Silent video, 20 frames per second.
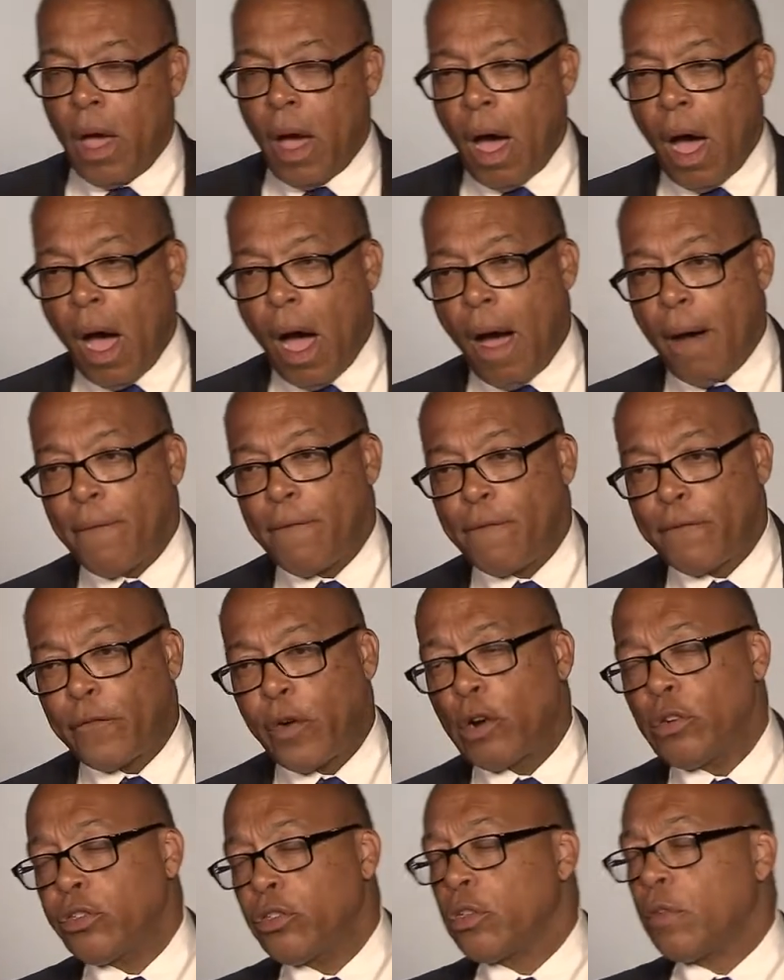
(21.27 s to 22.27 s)
Uh,
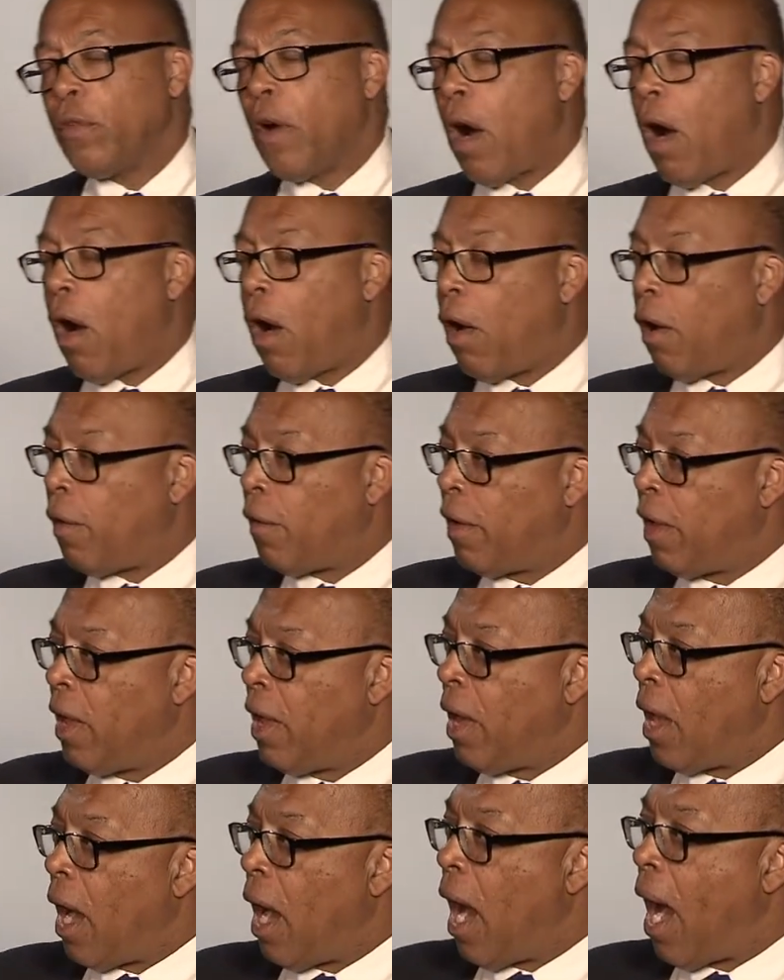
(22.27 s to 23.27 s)
first of all,
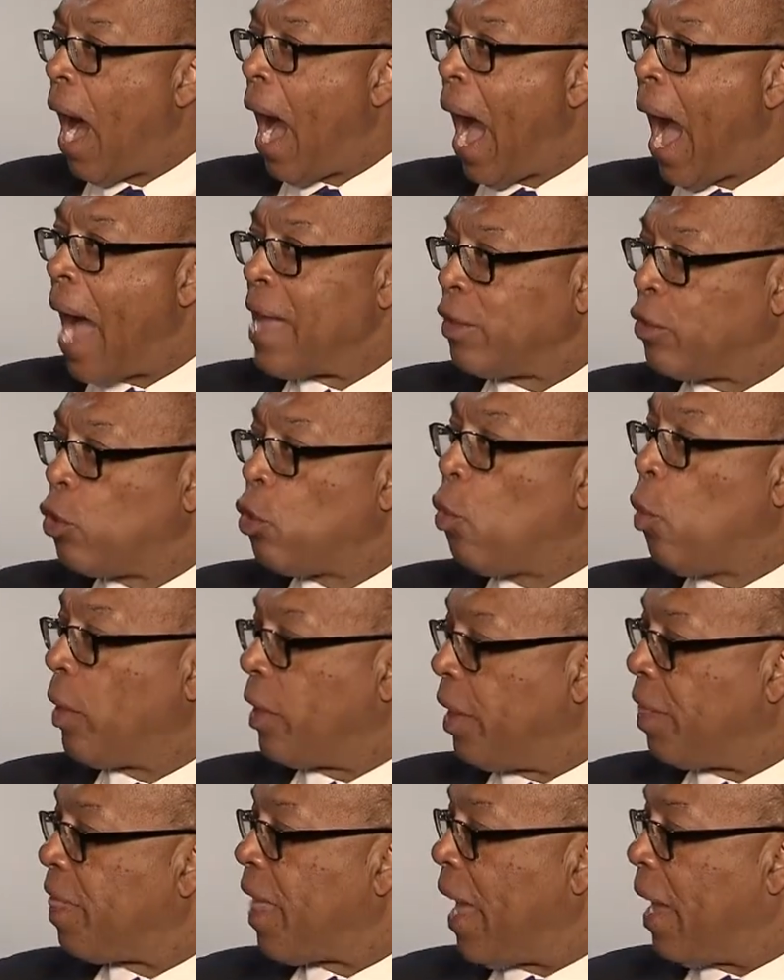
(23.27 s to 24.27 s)
uh, I do want
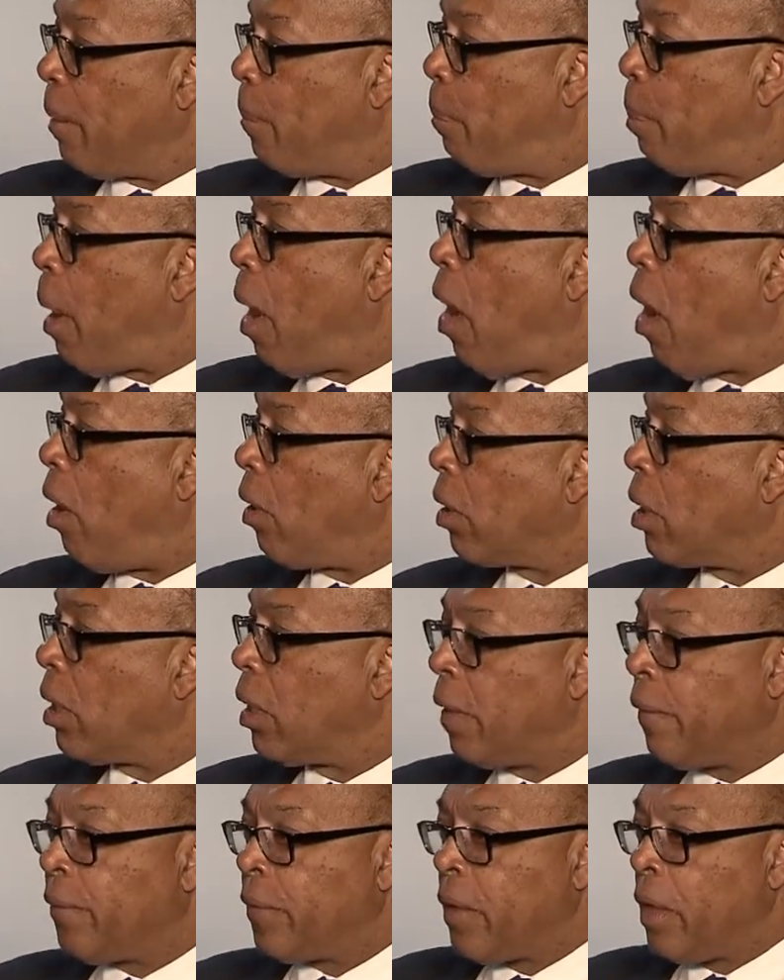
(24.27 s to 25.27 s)
to thank Paula